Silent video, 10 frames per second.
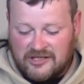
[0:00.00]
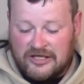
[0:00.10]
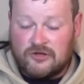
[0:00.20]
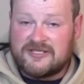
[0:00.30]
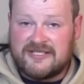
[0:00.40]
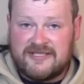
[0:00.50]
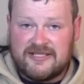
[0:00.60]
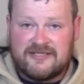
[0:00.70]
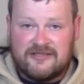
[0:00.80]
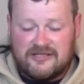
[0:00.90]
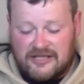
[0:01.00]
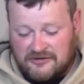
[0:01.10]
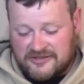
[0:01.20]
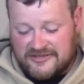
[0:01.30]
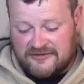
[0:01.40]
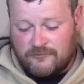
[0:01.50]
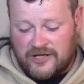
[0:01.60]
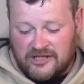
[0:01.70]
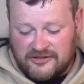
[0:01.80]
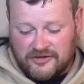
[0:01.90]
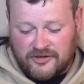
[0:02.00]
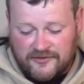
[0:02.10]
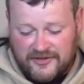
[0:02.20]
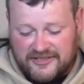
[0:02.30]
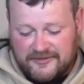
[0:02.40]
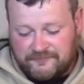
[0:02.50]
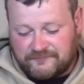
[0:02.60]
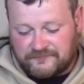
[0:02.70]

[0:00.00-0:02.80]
It goes to 6 ounces as well on the other end.